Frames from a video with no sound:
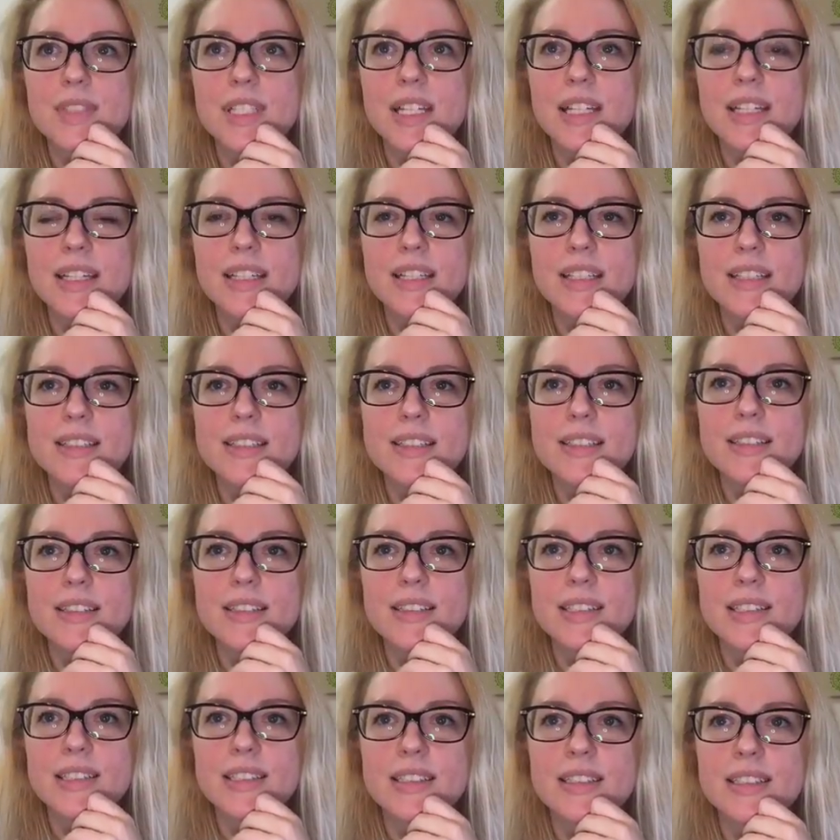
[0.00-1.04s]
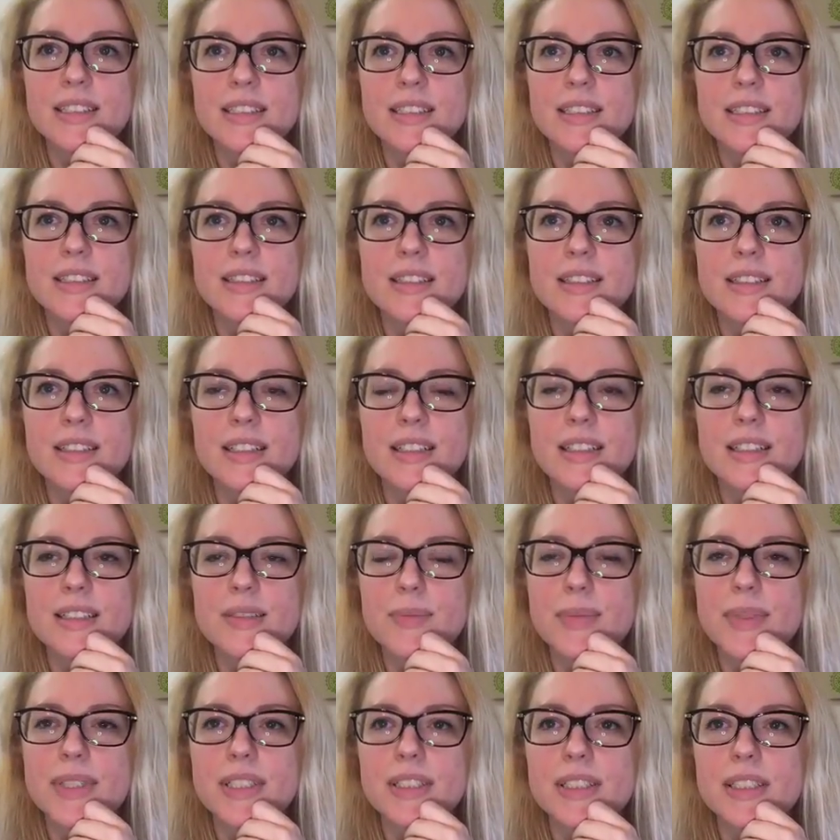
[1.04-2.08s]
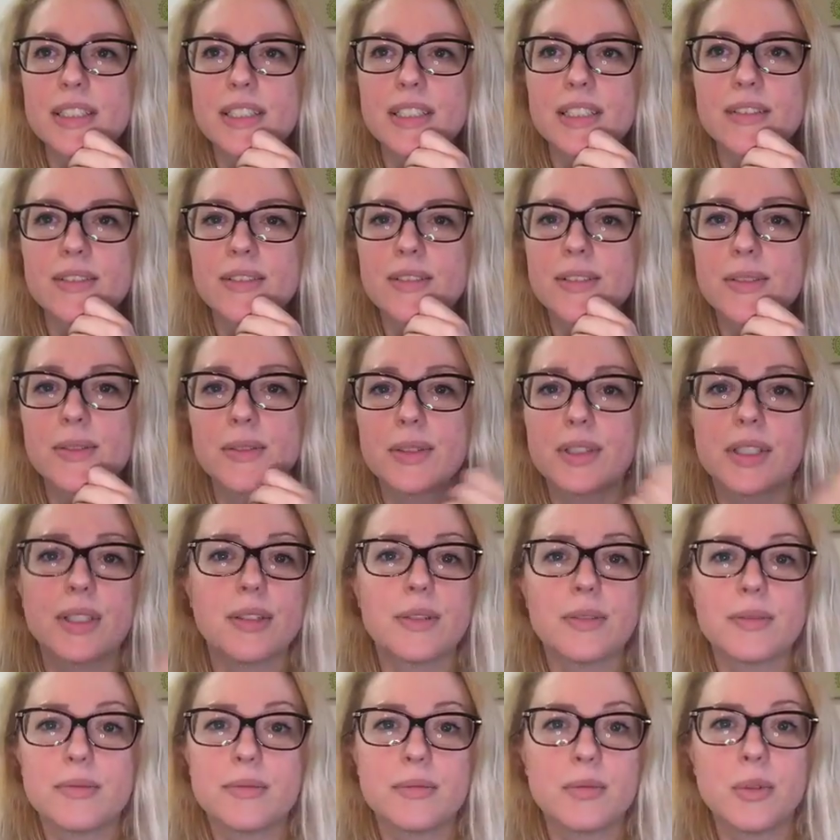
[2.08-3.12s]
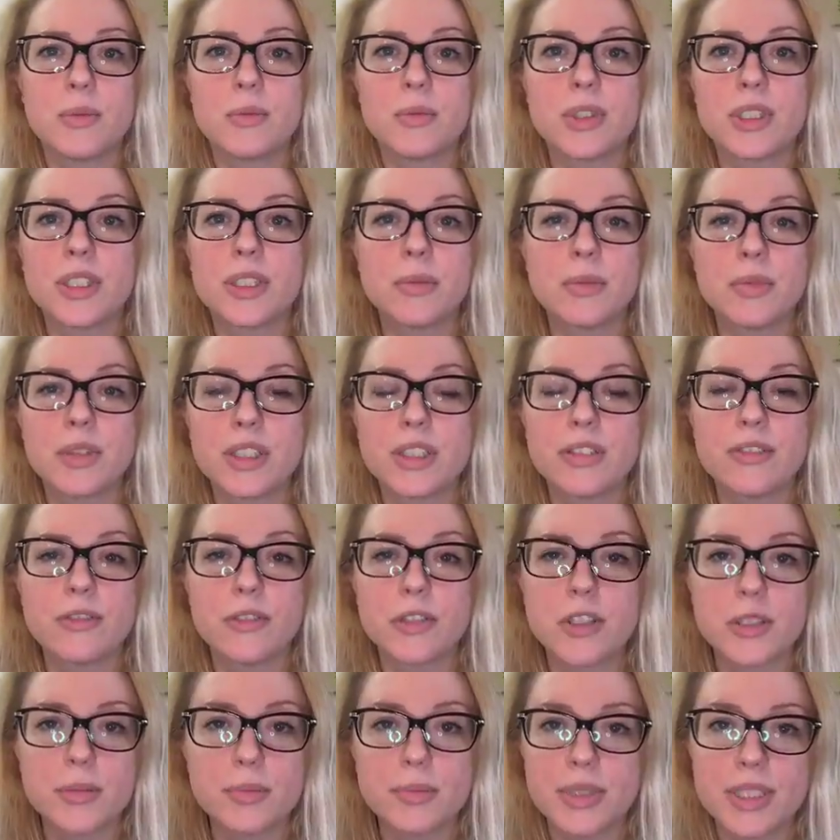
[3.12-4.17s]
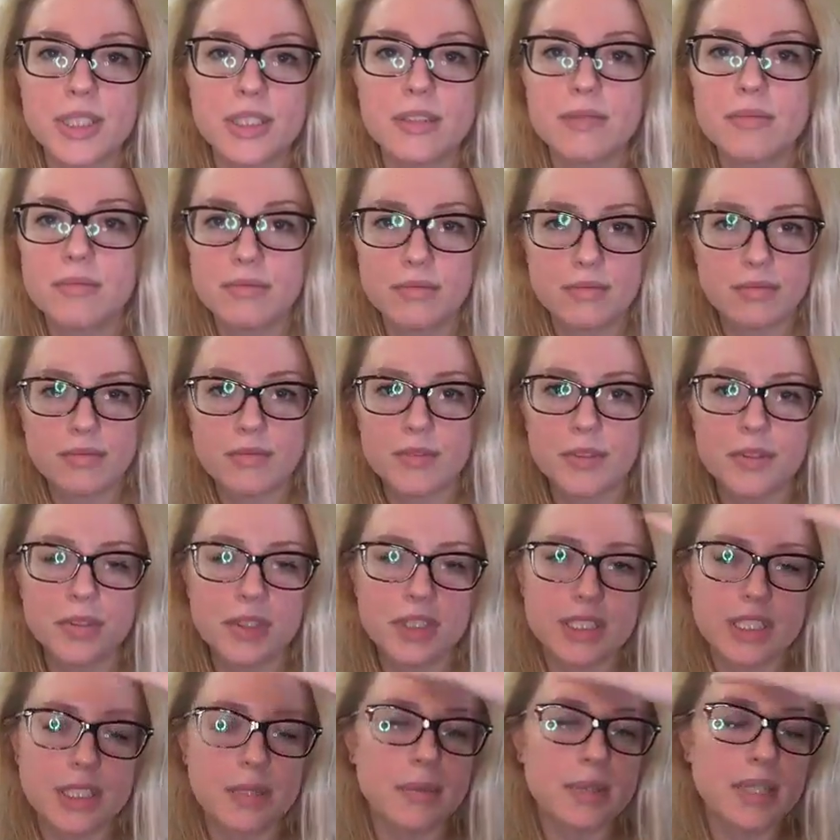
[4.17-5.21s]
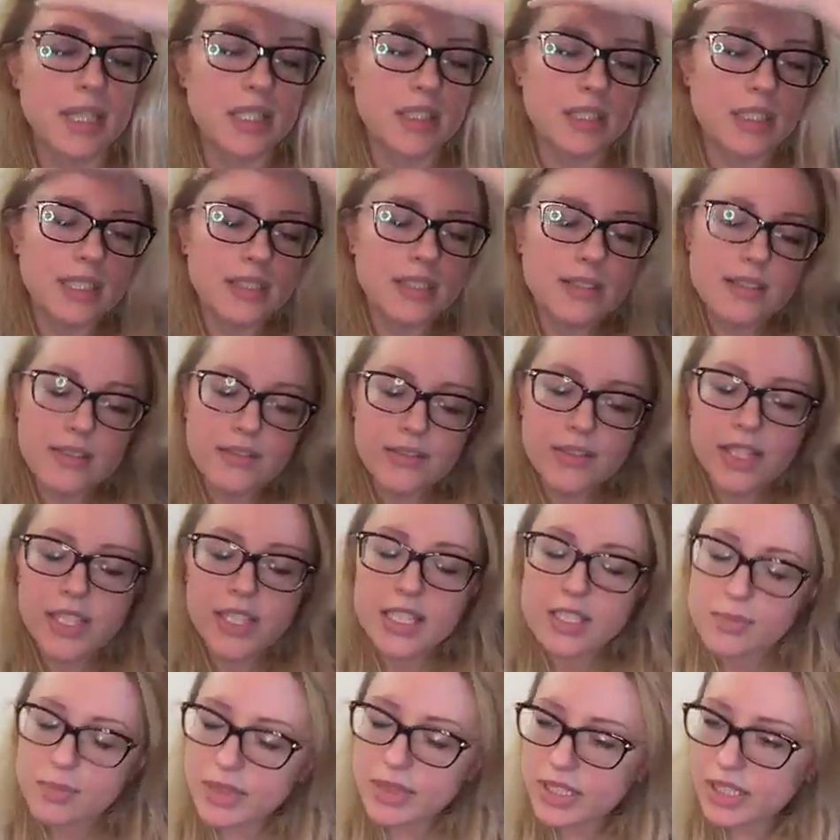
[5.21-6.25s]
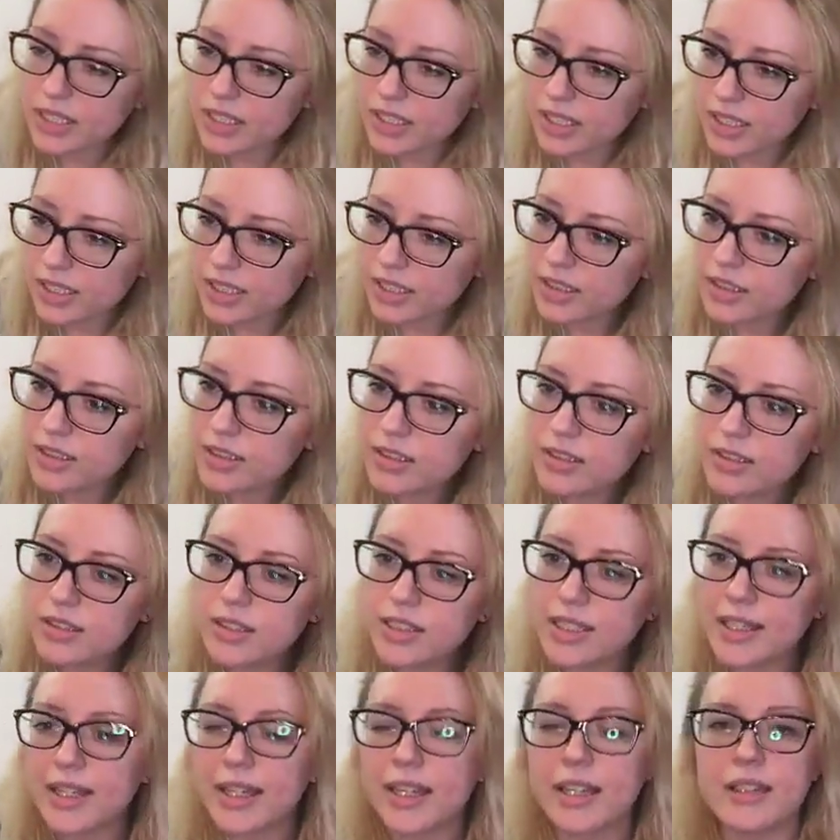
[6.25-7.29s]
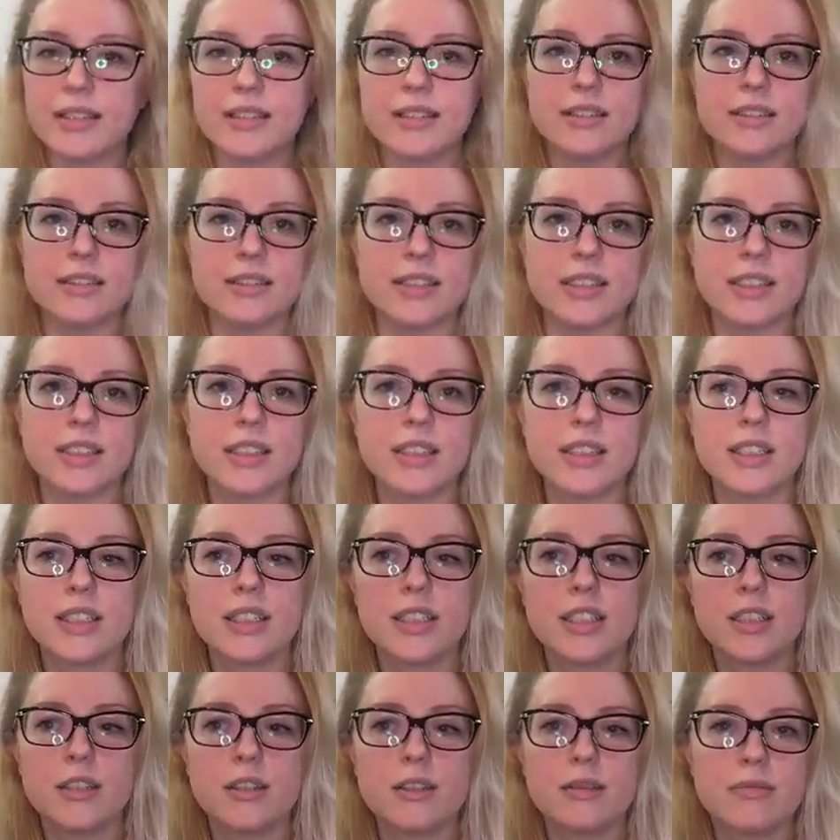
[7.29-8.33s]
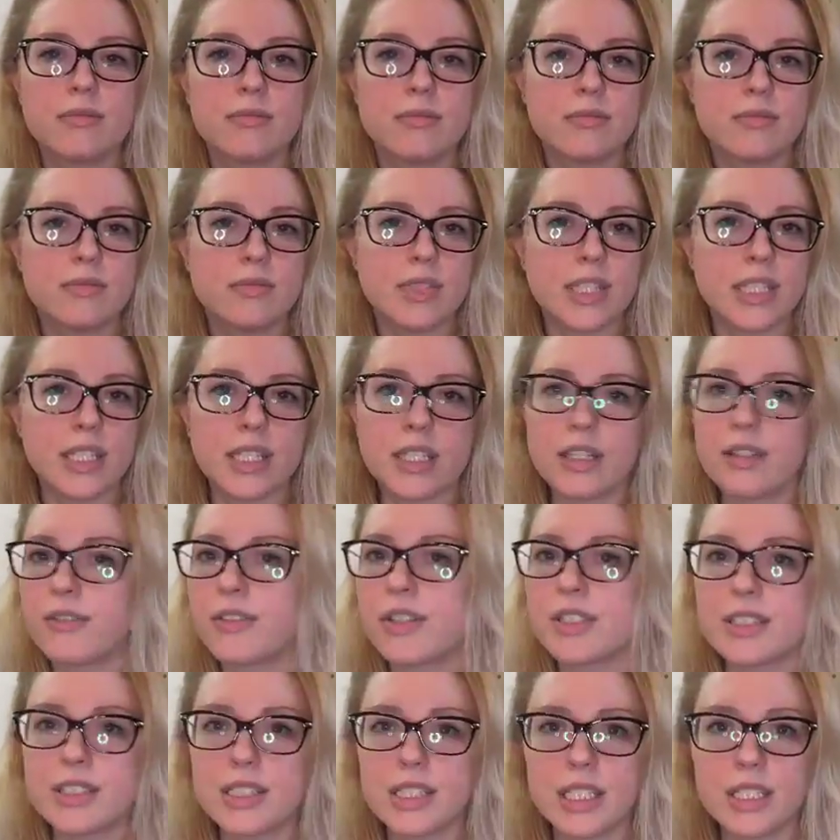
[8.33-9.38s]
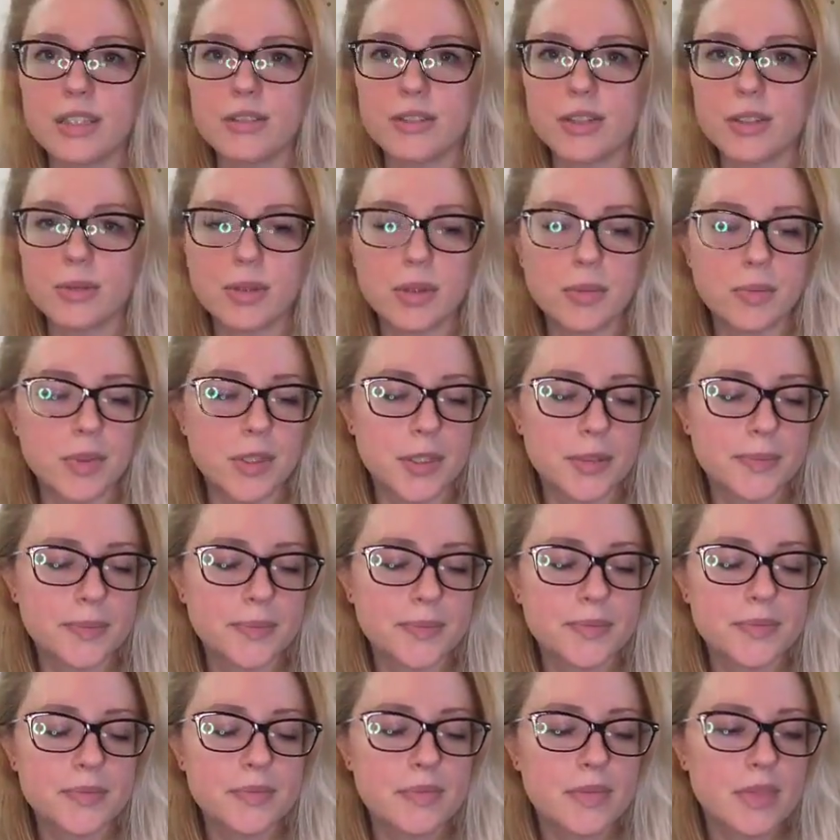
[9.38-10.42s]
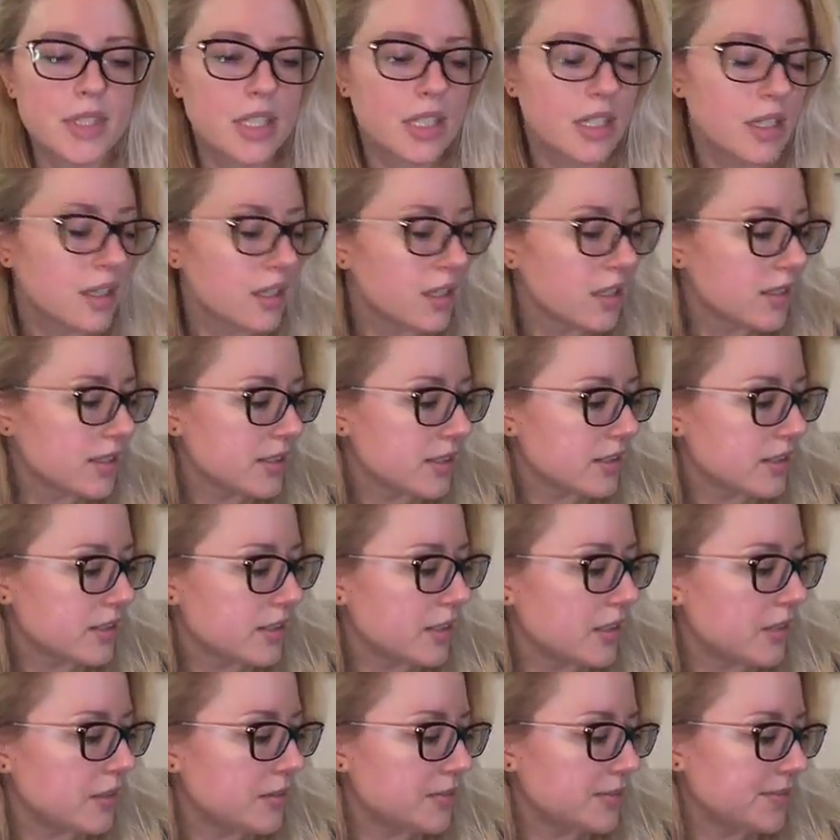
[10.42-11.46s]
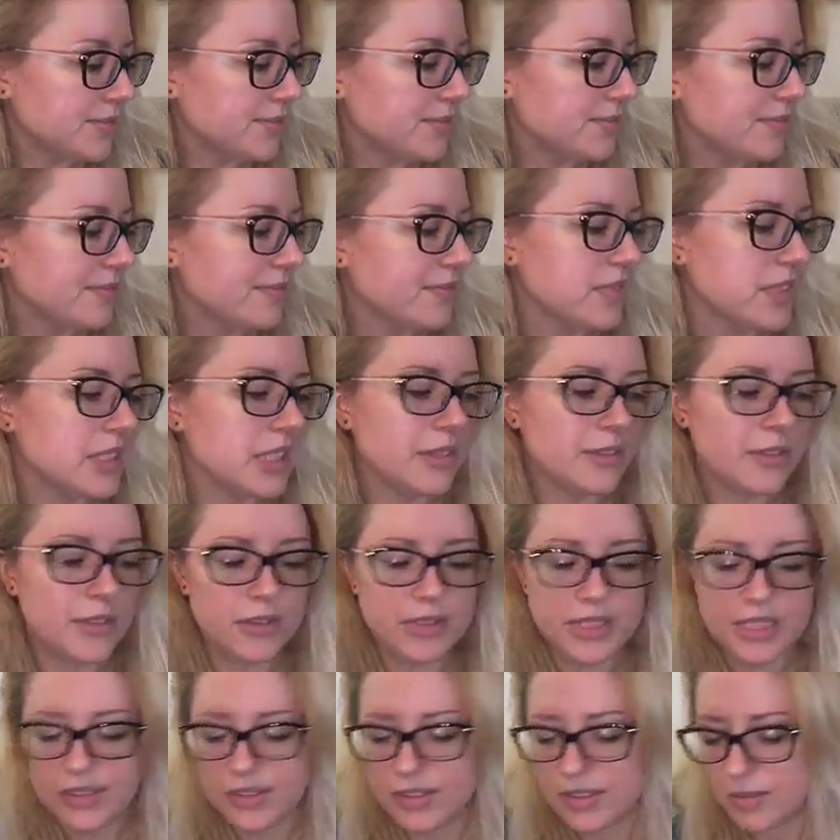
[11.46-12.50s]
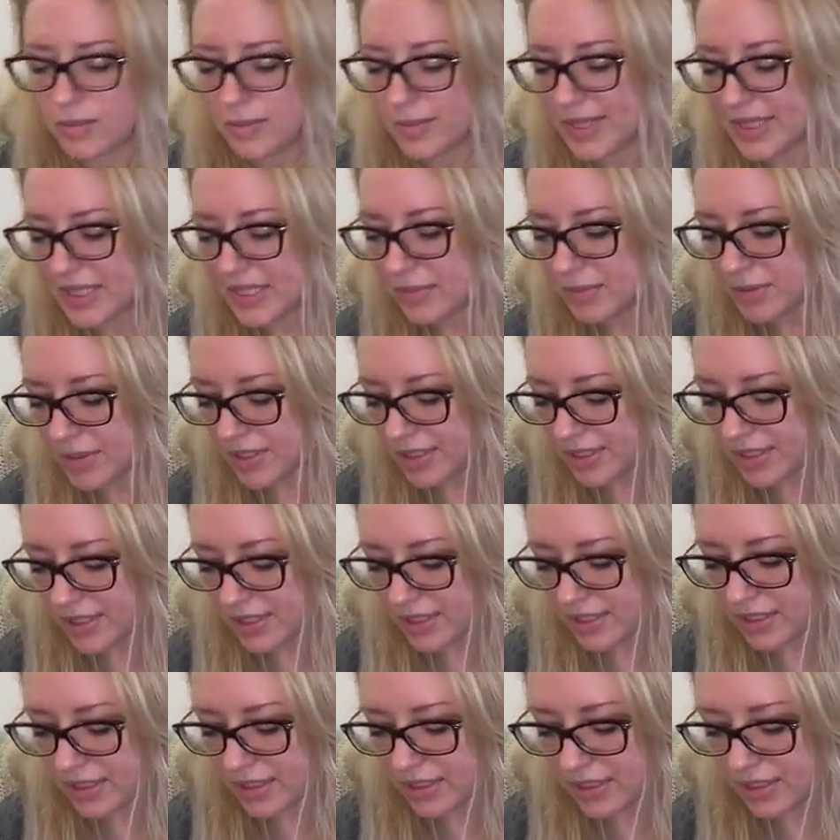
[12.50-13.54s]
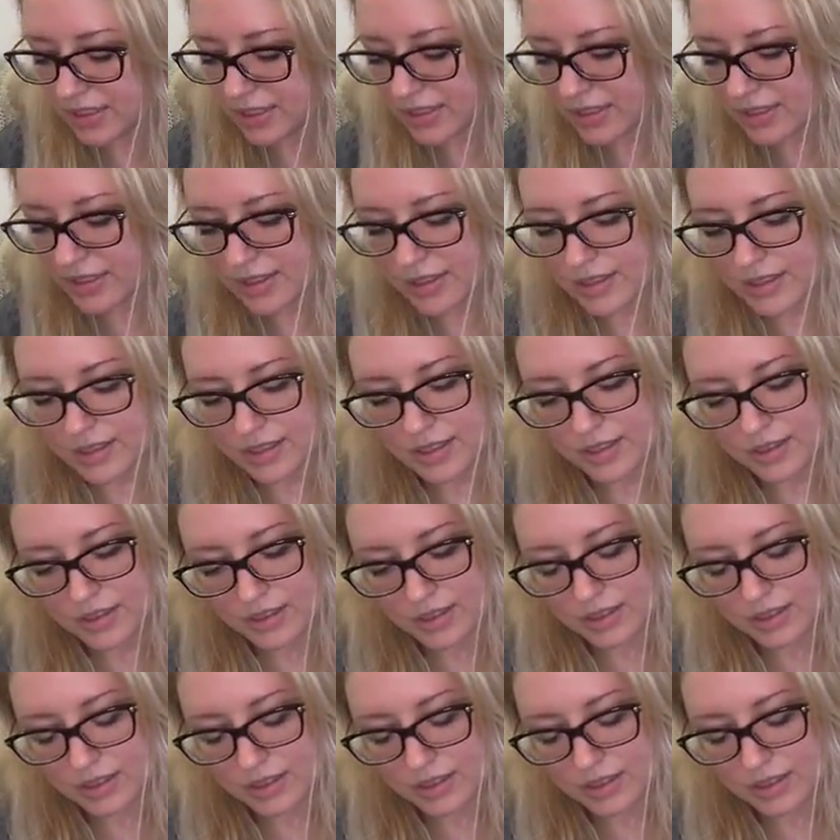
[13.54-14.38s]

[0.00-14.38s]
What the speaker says: I guess, not dismantling, I don't know what word I'm looking for, but through the same kind of lens of, like, speaking it and letting it resonate with people. So I wrote down some of my experiences because there's a